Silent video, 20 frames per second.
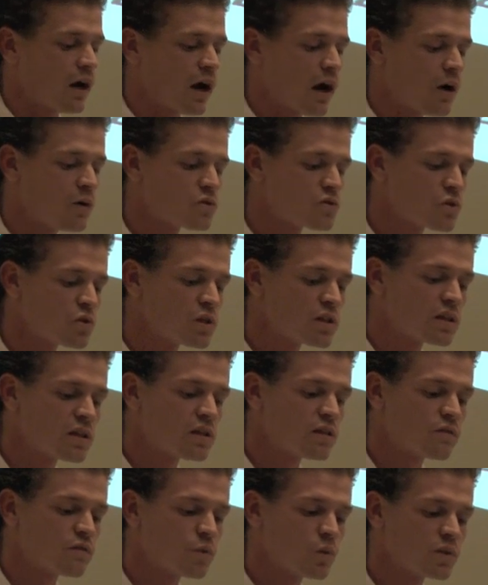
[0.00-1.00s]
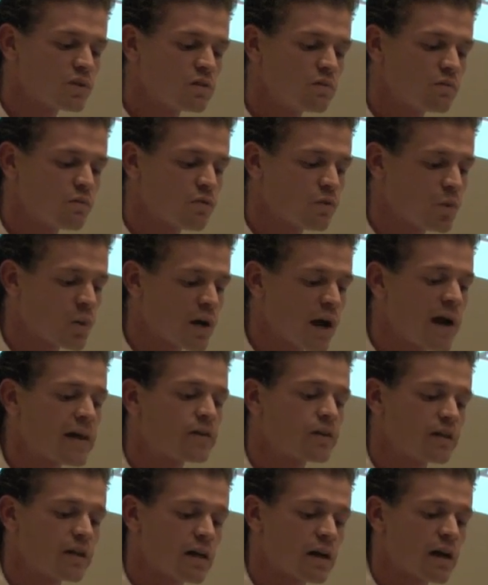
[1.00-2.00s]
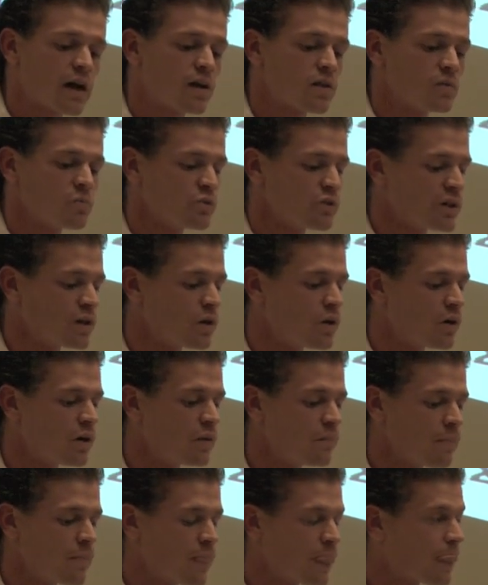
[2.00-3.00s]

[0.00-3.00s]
I was only in it for what I could get out of the Marine Corps.